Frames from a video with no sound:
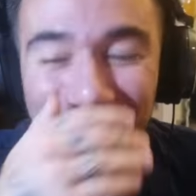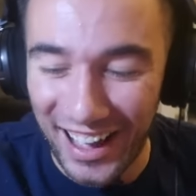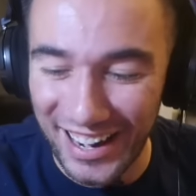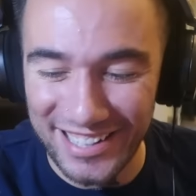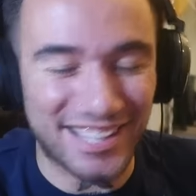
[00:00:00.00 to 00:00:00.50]

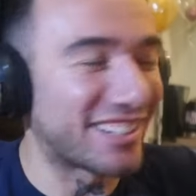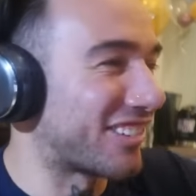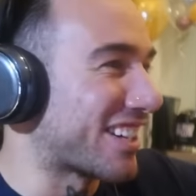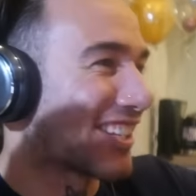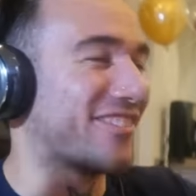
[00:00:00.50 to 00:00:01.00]
Why did I say
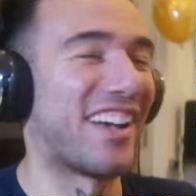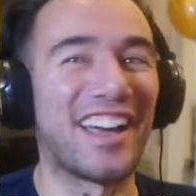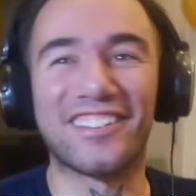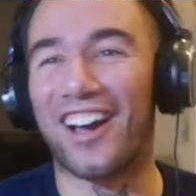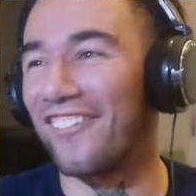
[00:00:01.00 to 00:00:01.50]
Grisha,
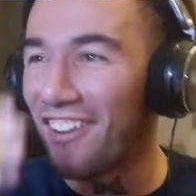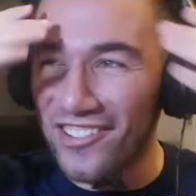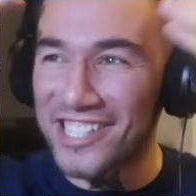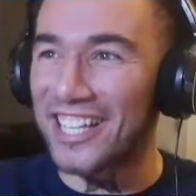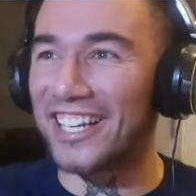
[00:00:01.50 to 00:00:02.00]
man? Yeah, I'm
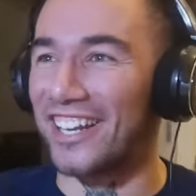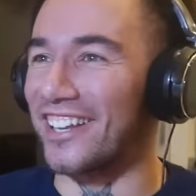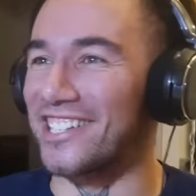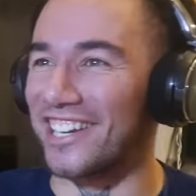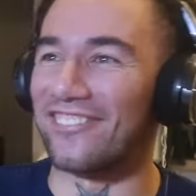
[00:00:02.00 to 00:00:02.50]
always thinking of
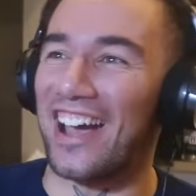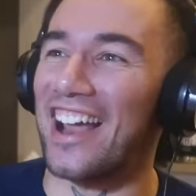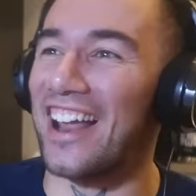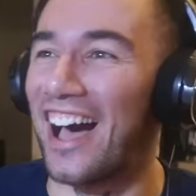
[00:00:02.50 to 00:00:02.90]
this shit, man.